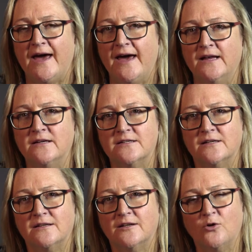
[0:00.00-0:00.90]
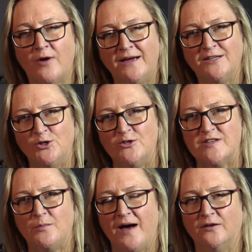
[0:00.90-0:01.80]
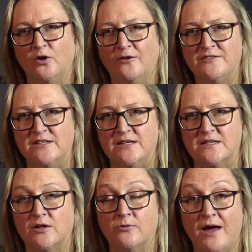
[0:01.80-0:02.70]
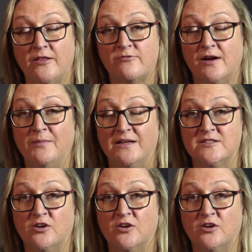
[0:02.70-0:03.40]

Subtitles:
And the great news about Lofty is that around 3 months